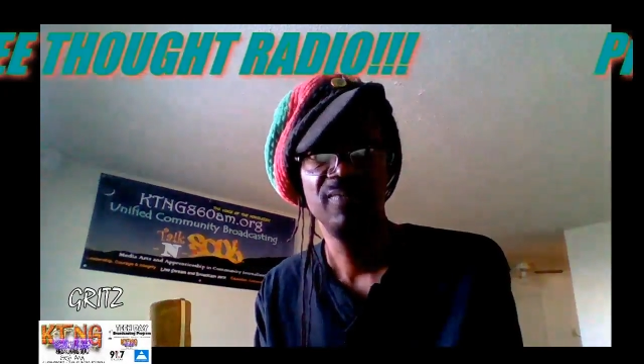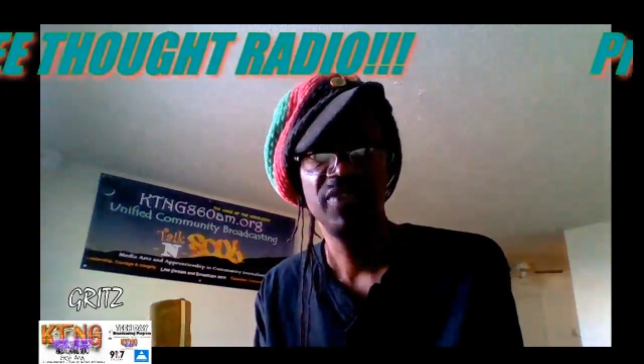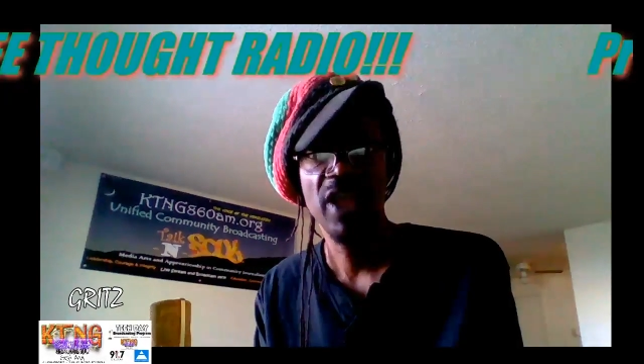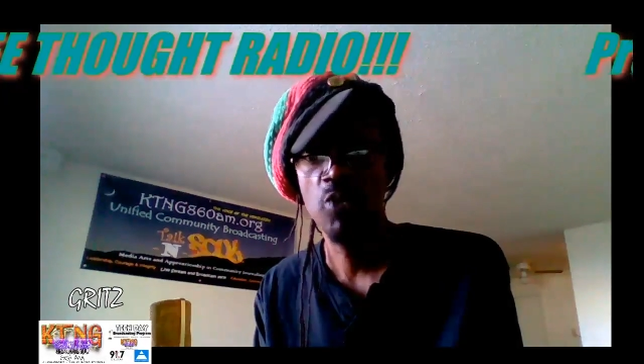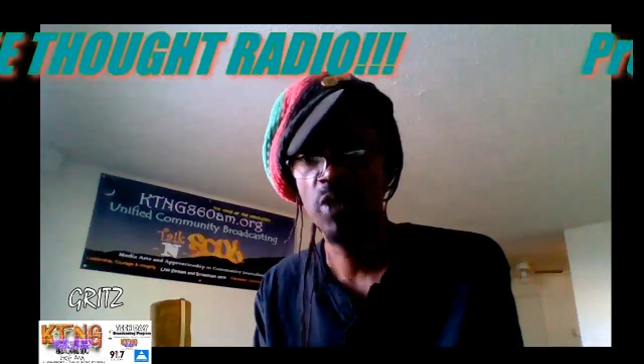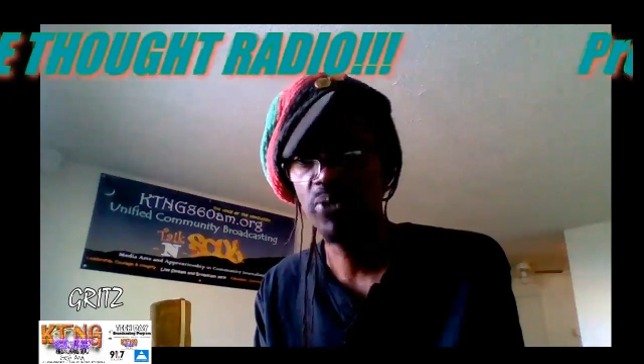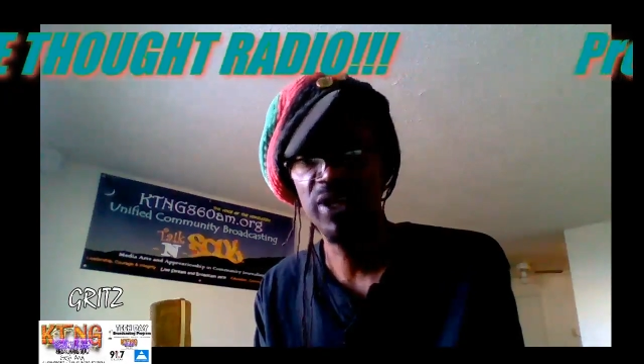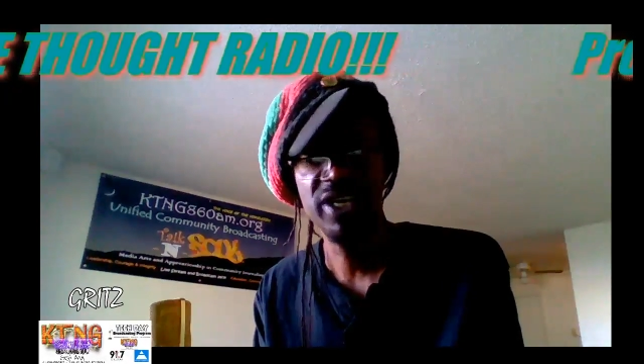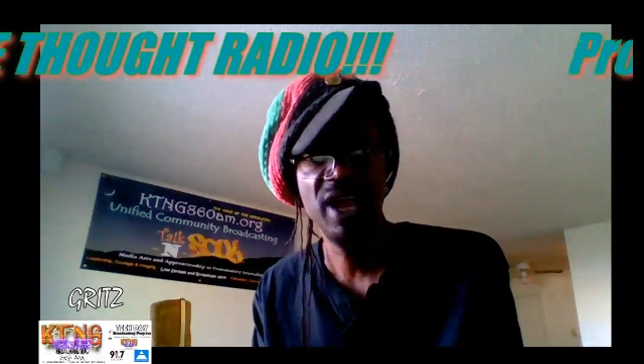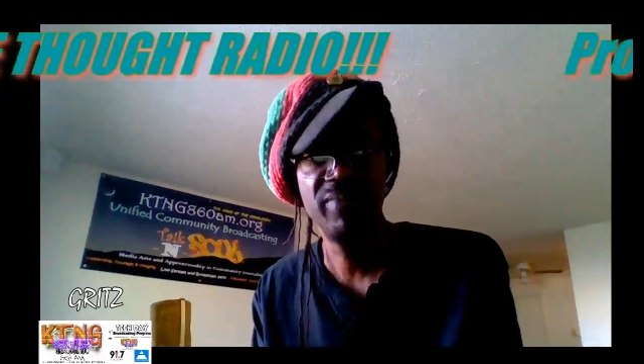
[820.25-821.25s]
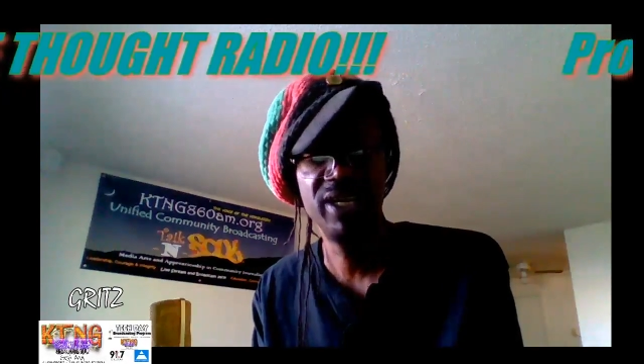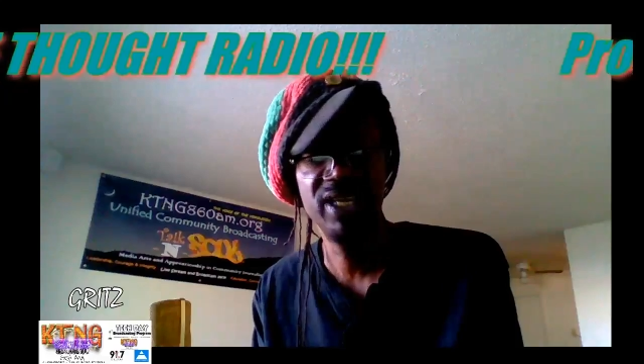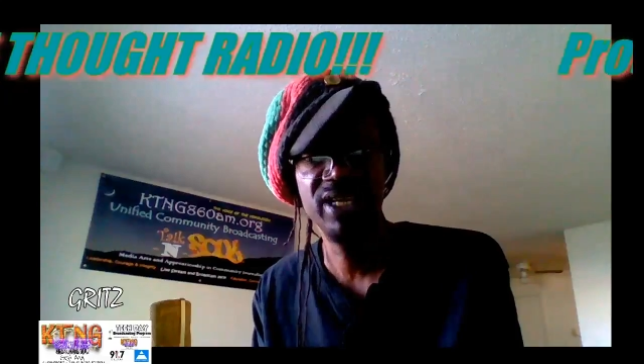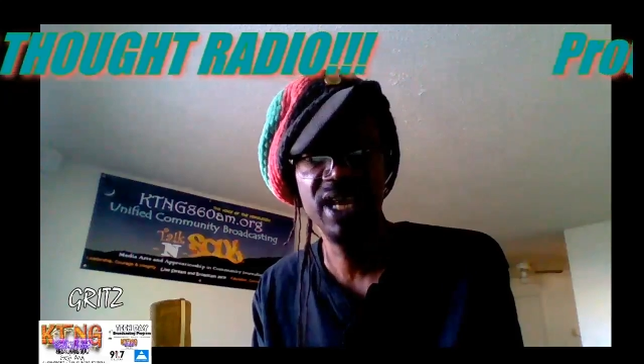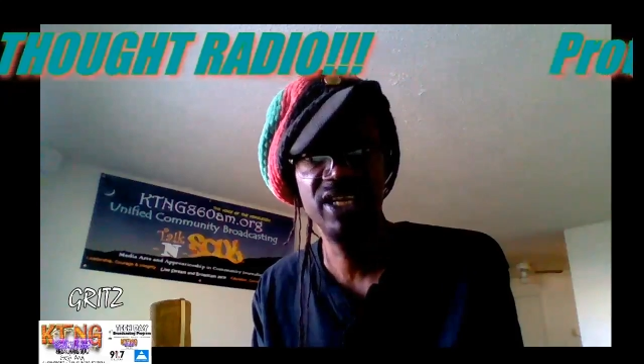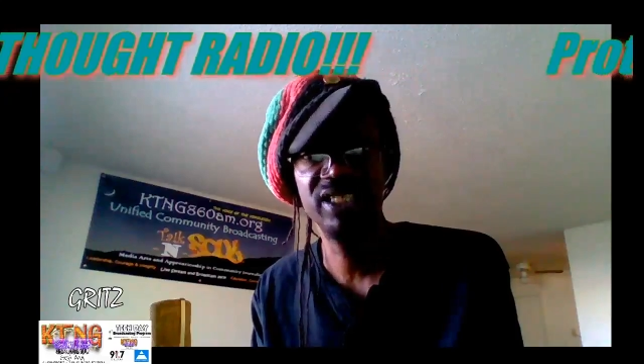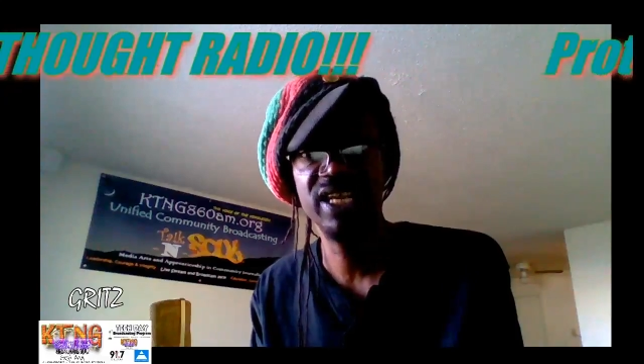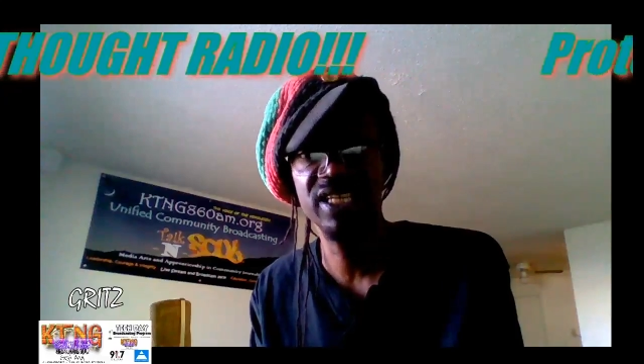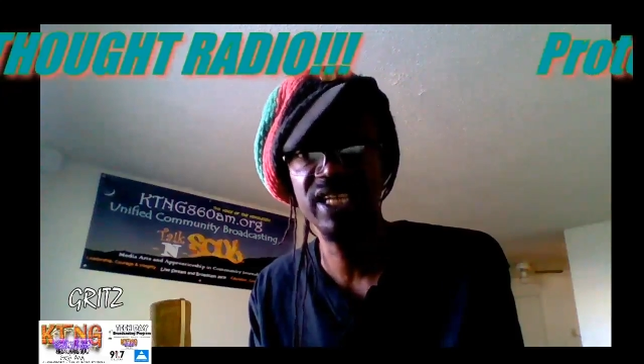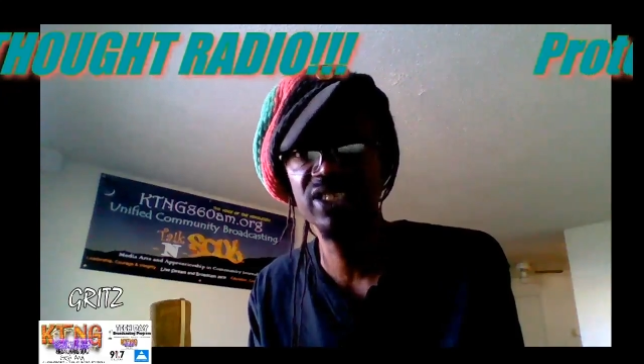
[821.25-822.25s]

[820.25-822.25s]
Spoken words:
That $1.9 billion, yes,